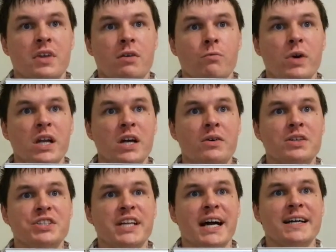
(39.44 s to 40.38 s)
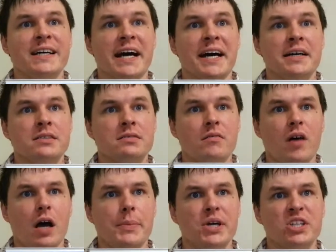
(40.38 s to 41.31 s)
When I was younger,
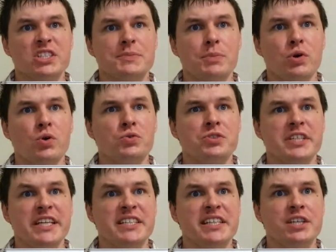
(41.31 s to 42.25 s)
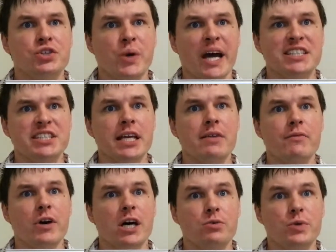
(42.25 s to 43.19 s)
I built a small DC to AC
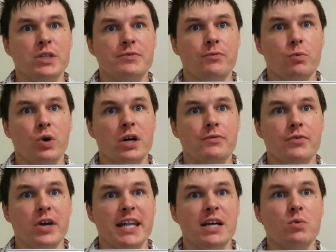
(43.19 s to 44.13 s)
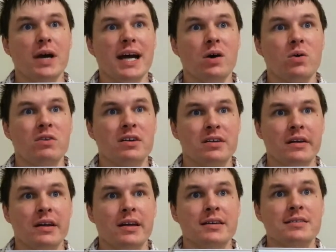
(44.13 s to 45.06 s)
inverter which worked fairly well.
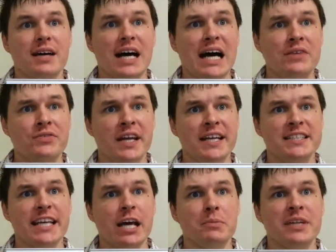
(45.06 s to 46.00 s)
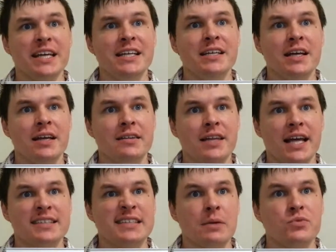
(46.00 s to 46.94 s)
After examining
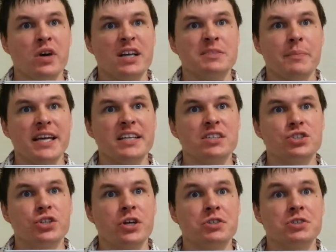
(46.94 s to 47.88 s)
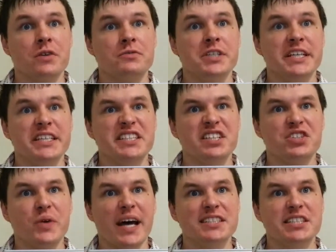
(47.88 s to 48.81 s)
and sometimes making circuits of DC
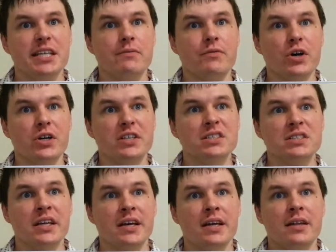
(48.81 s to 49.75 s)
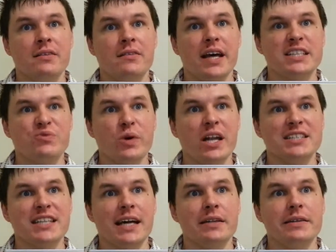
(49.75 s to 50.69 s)
to AC inverters, as well
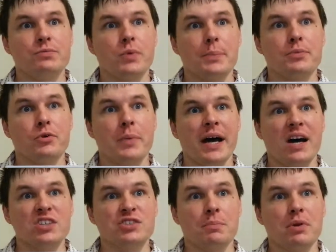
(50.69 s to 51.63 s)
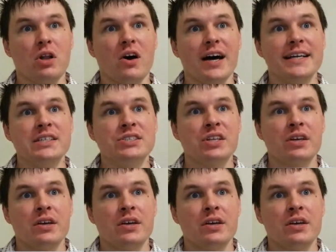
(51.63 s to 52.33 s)
as uninterruptible power supplies,